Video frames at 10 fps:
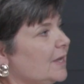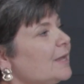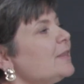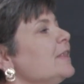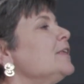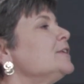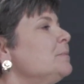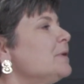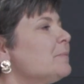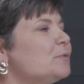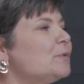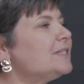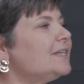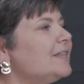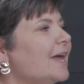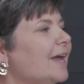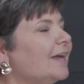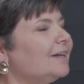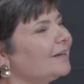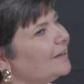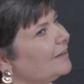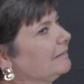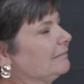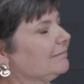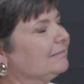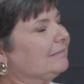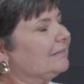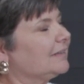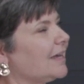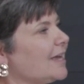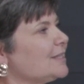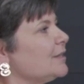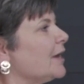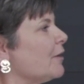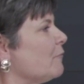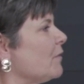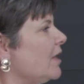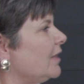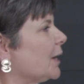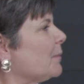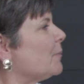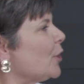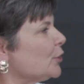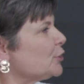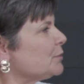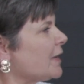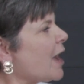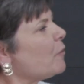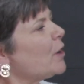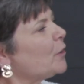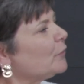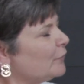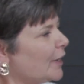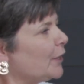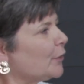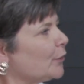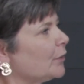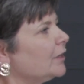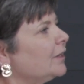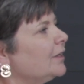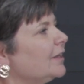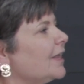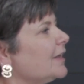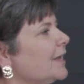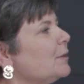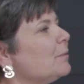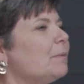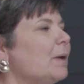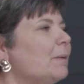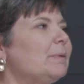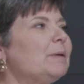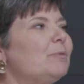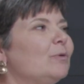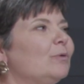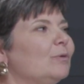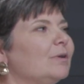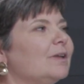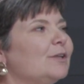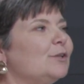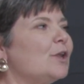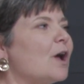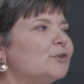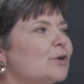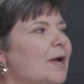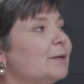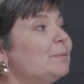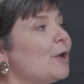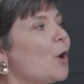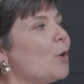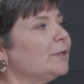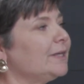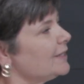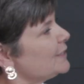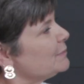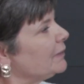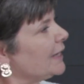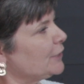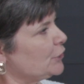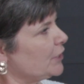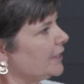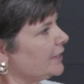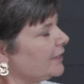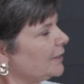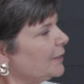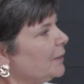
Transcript: And uh, sometimes we see that as like a like a punishment, how unfair. They get people not trying to be holy, get this blank check.